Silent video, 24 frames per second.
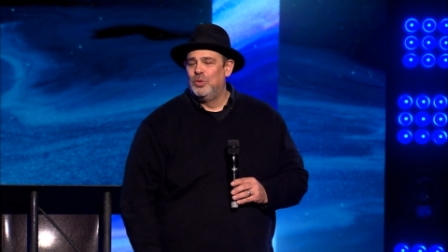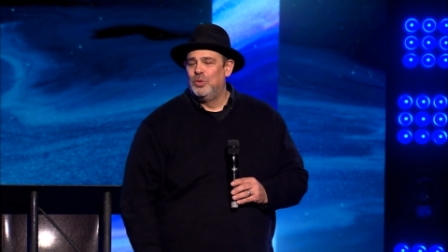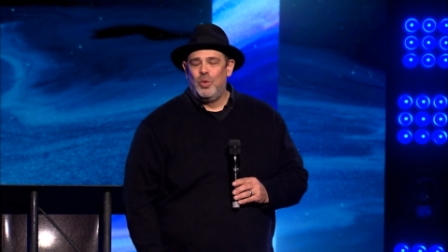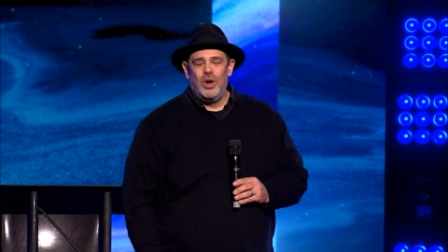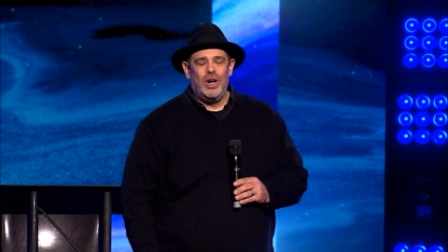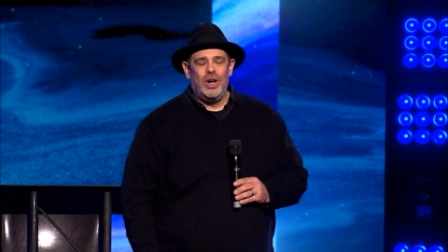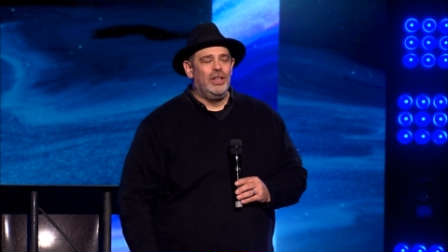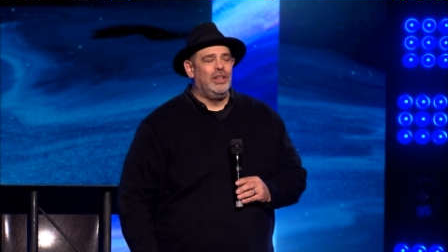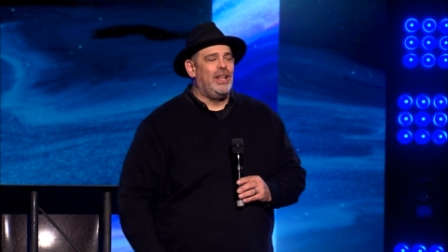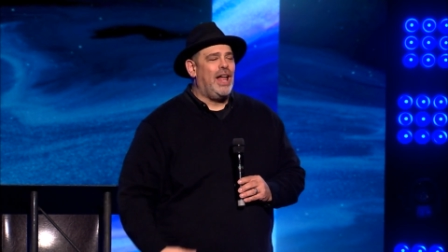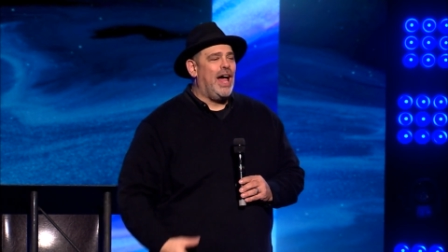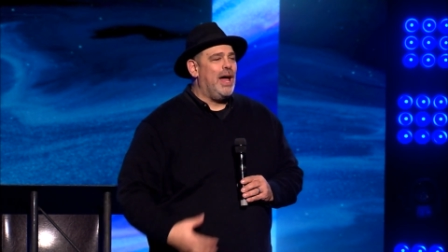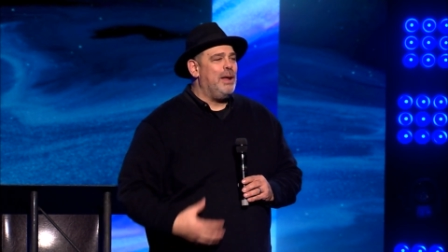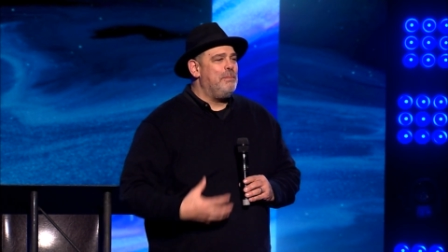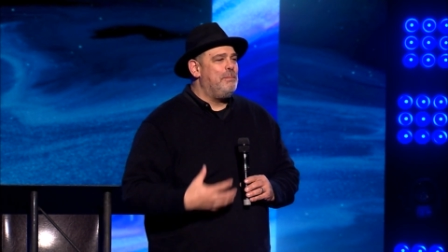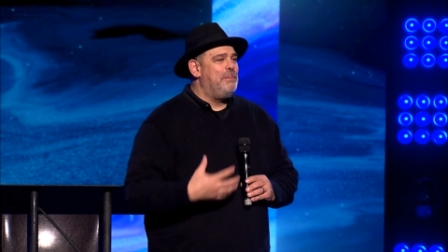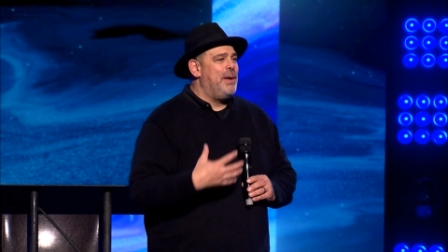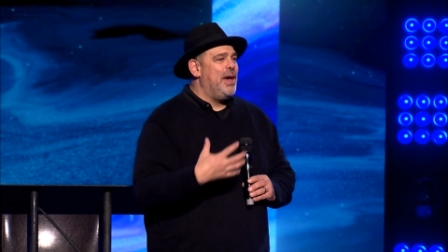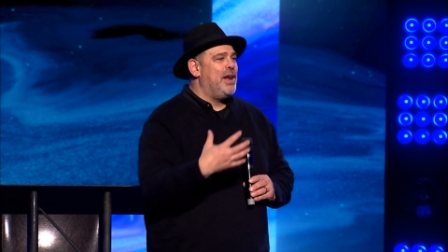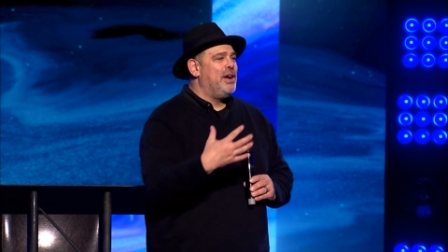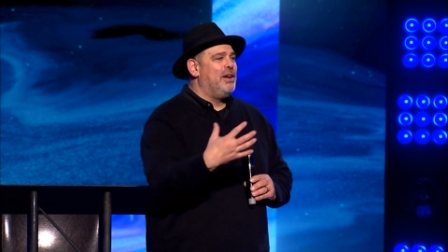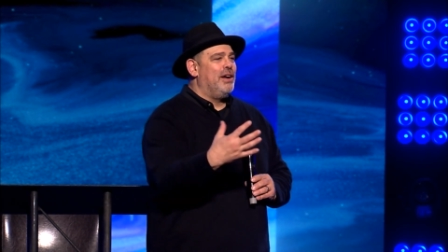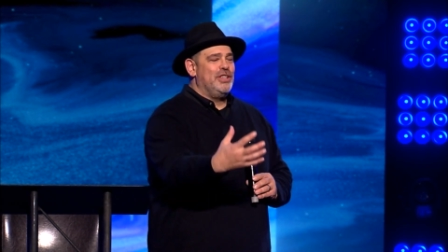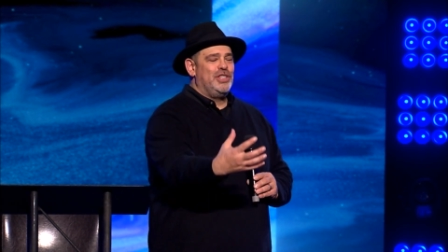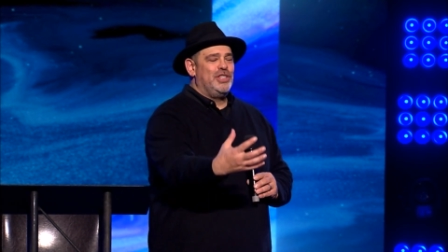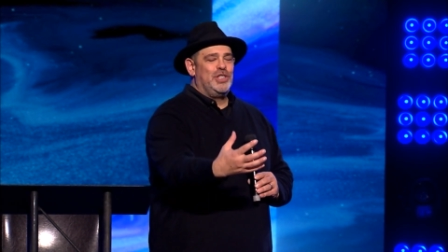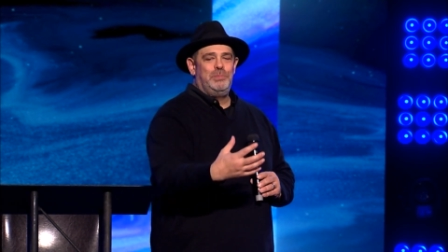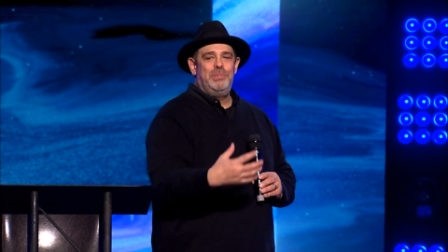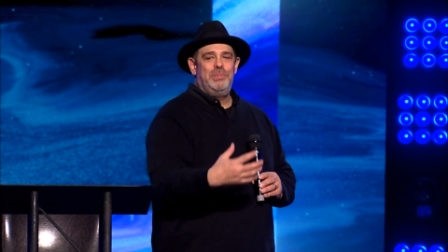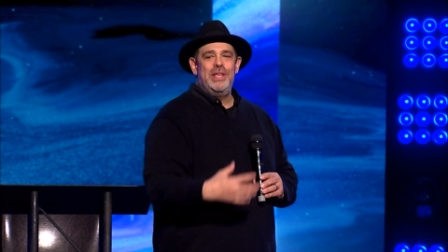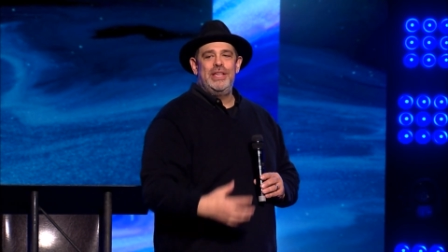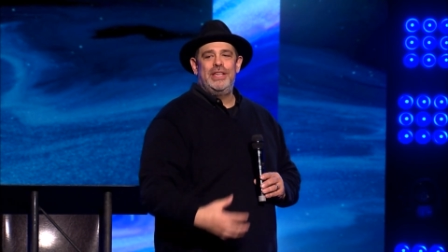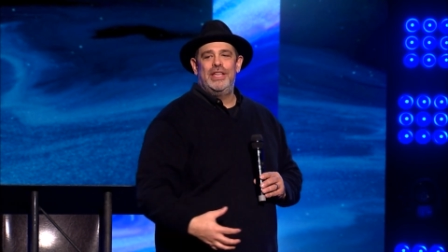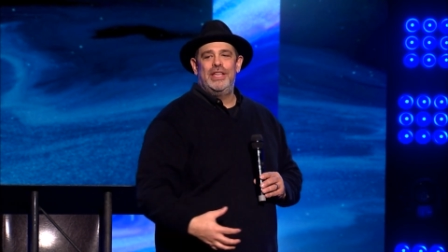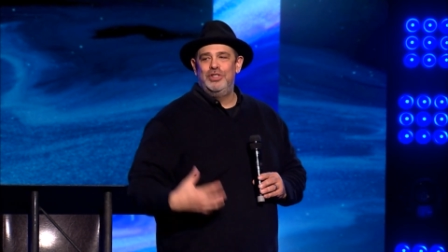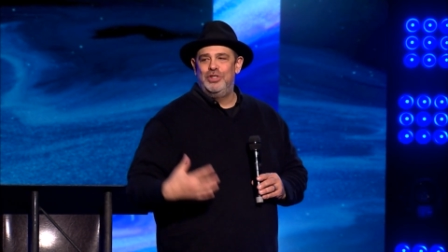We're a lot better at
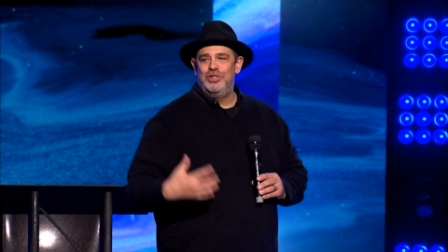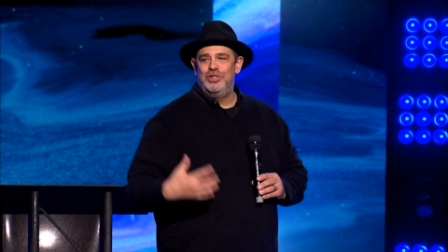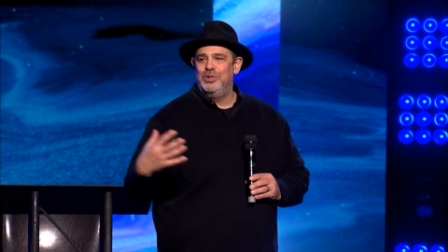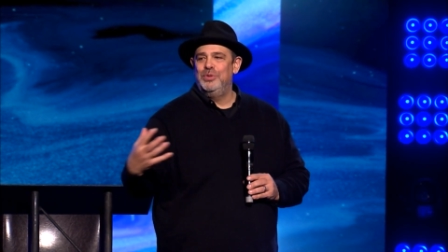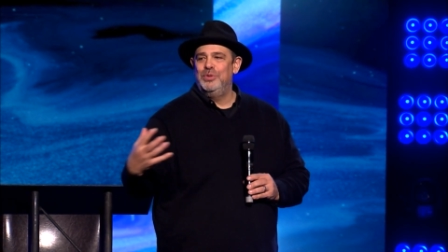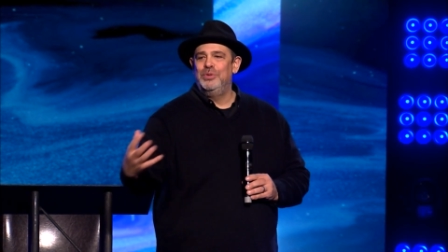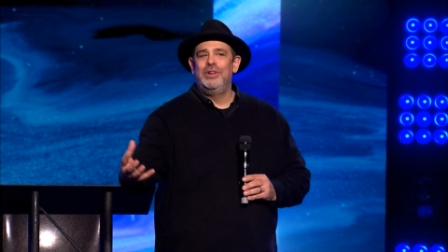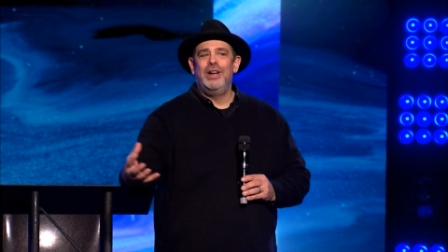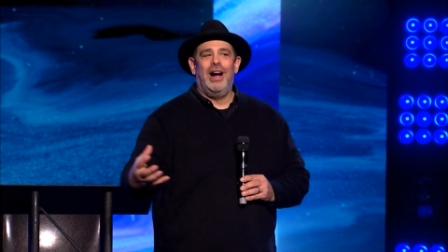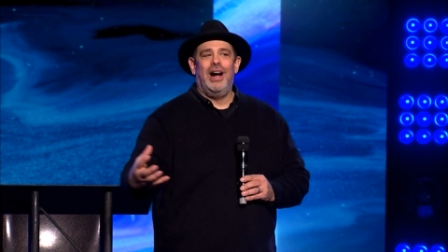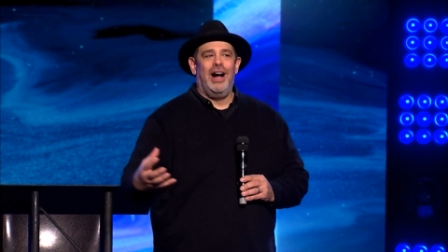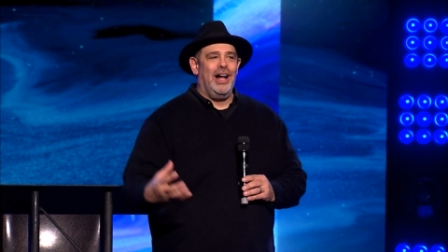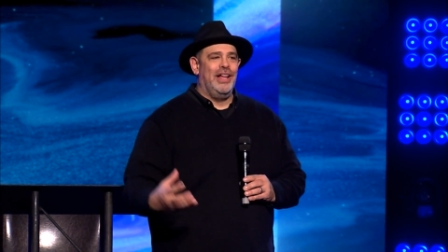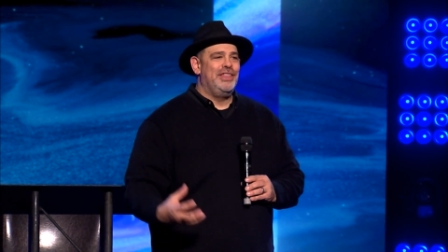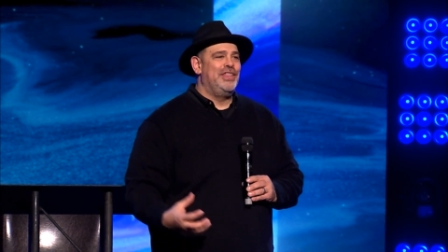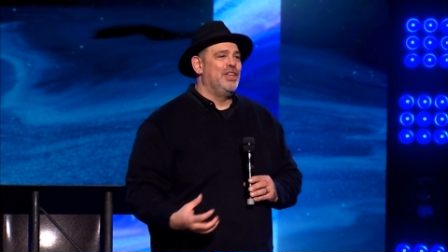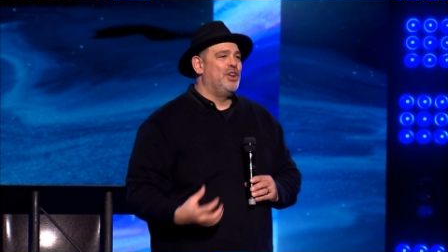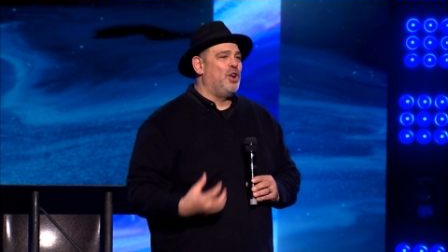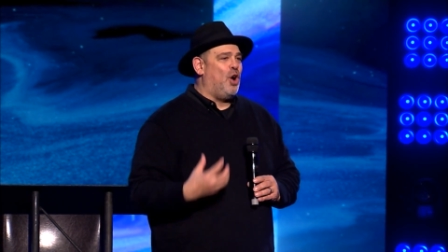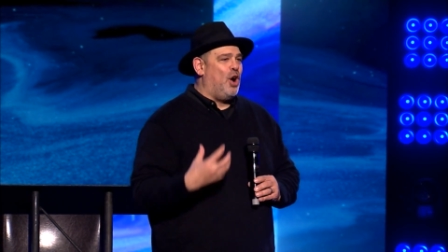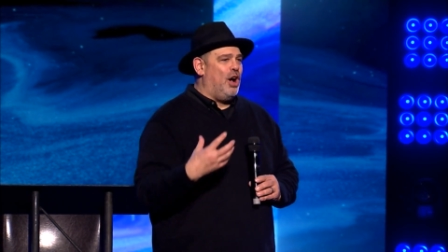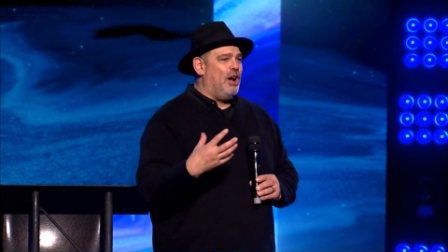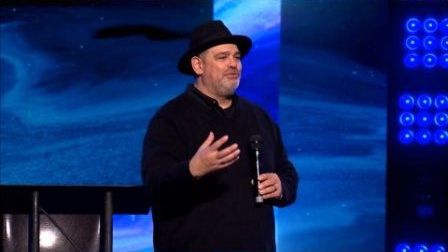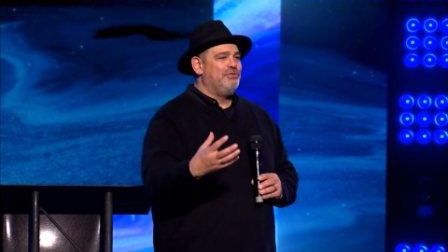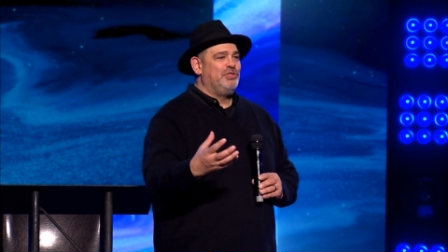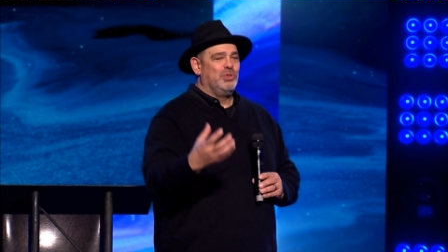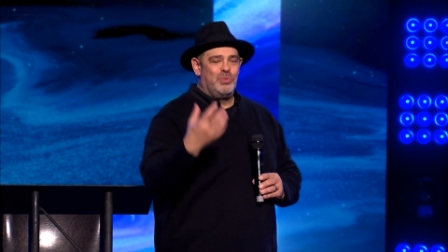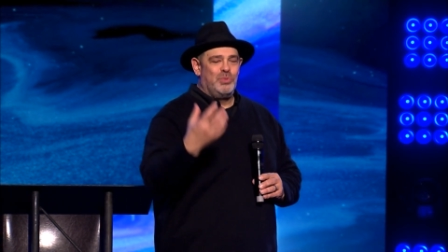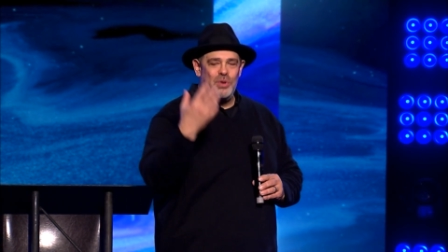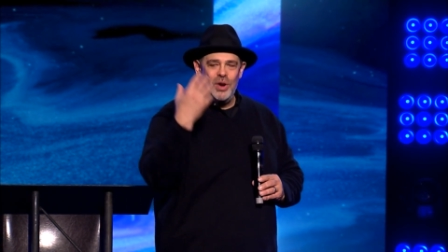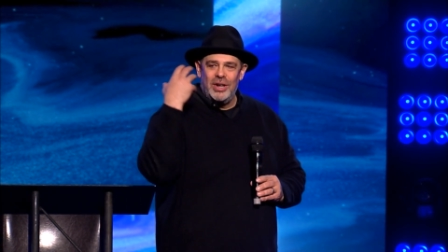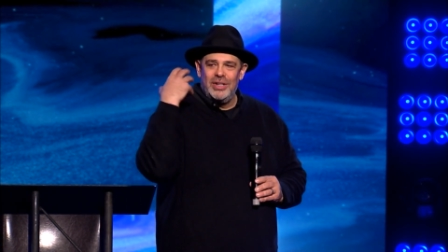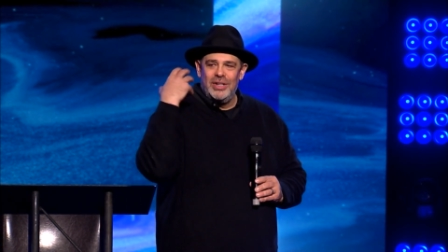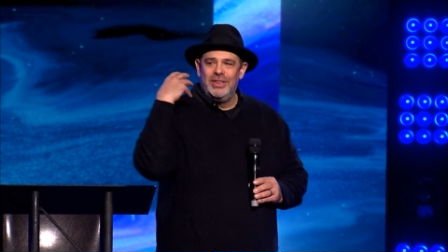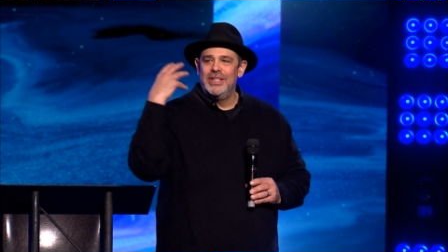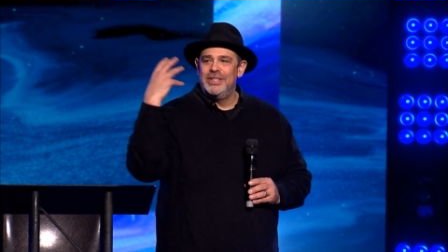speaking to God than often
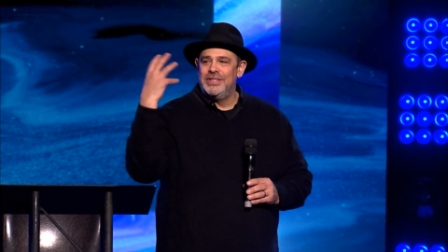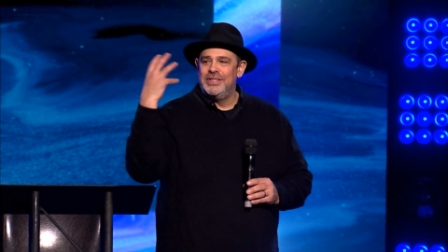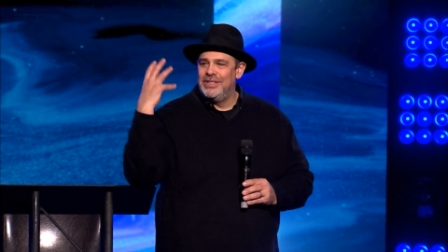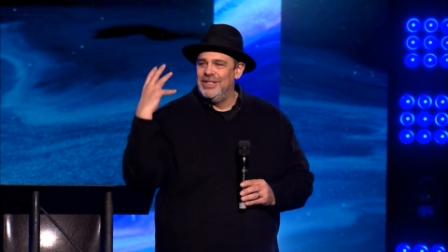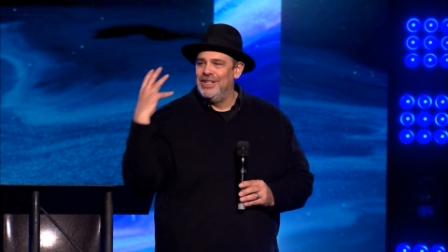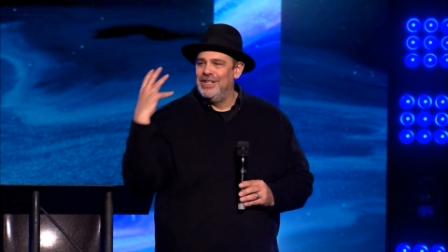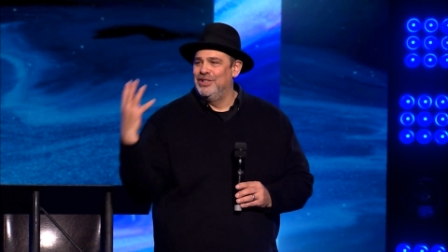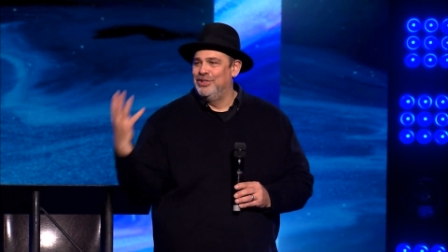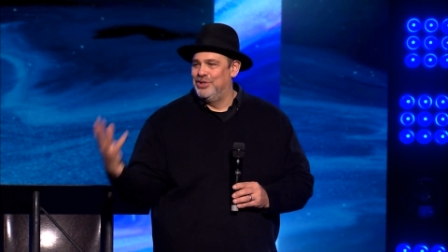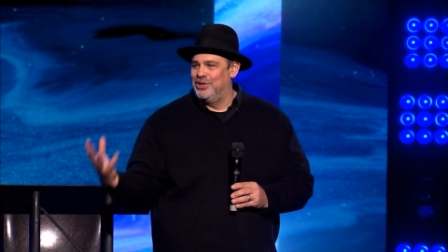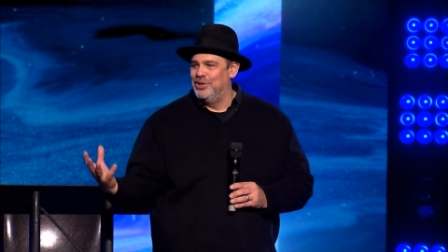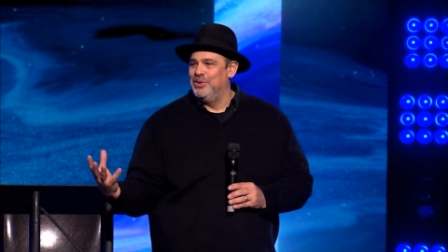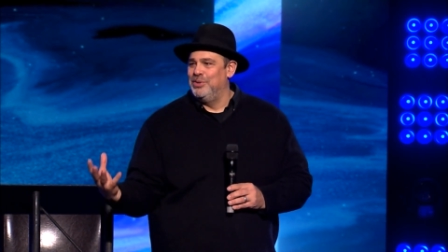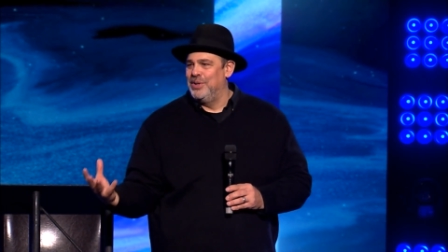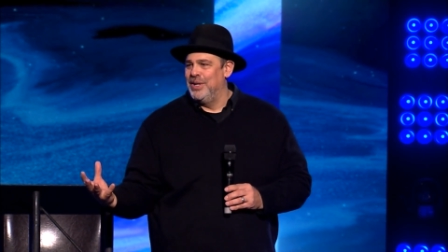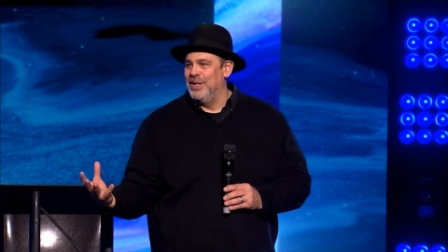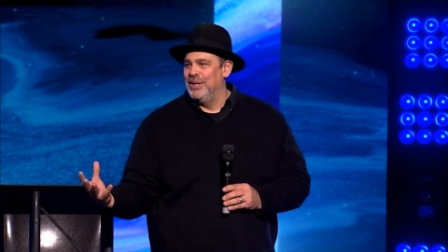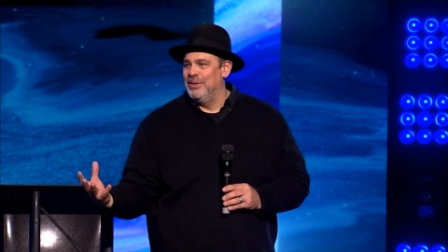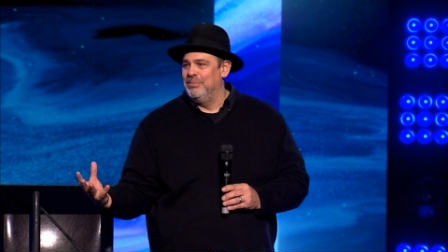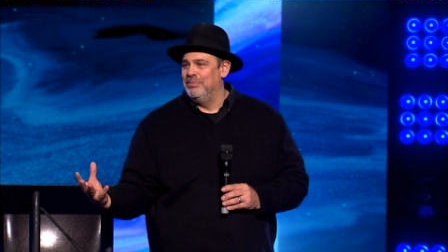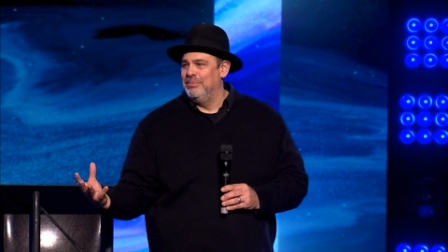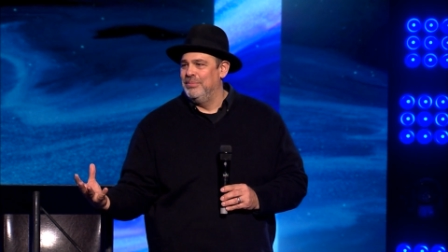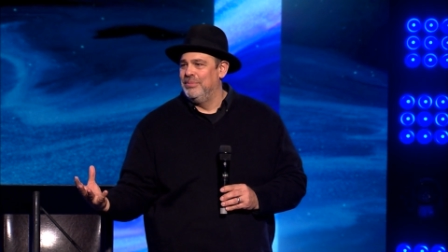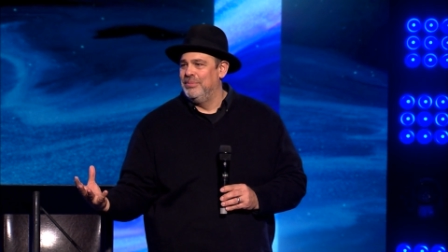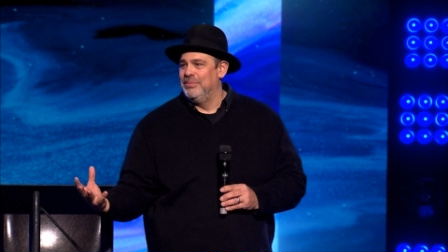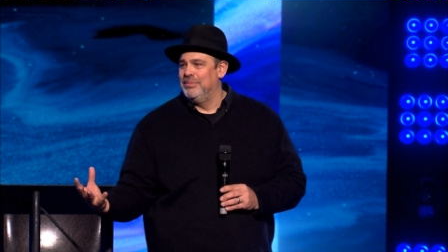we are listening to Him.